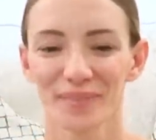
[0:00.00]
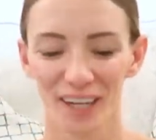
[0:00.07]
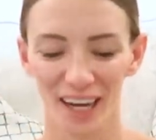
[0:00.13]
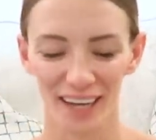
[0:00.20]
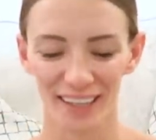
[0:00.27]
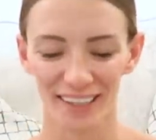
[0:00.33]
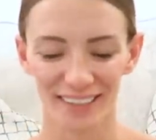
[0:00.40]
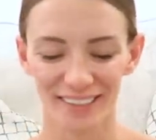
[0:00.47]

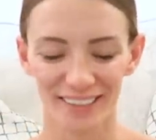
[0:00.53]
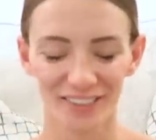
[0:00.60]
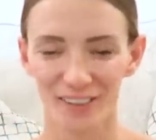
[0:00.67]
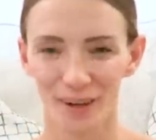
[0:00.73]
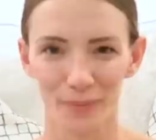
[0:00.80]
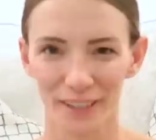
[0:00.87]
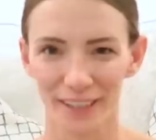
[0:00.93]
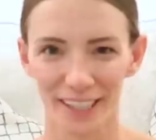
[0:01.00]
like
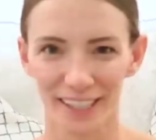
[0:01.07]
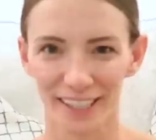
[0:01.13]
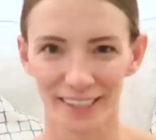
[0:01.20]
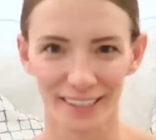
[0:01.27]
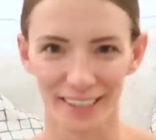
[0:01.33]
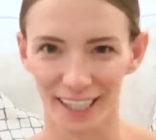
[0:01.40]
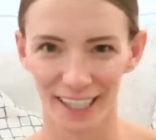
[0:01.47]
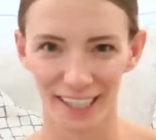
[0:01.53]
scrubby things
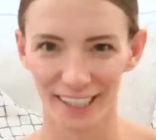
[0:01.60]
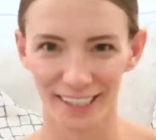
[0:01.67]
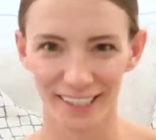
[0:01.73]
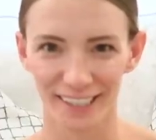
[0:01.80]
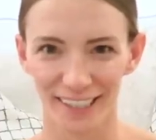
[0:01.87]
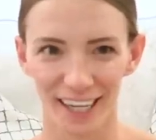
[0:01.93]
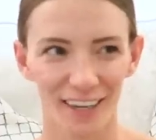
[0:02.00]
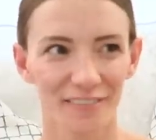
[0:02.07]
and cleaning
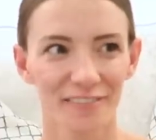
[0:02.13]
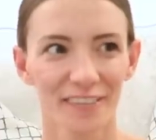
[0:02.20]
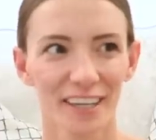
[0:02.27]
stuff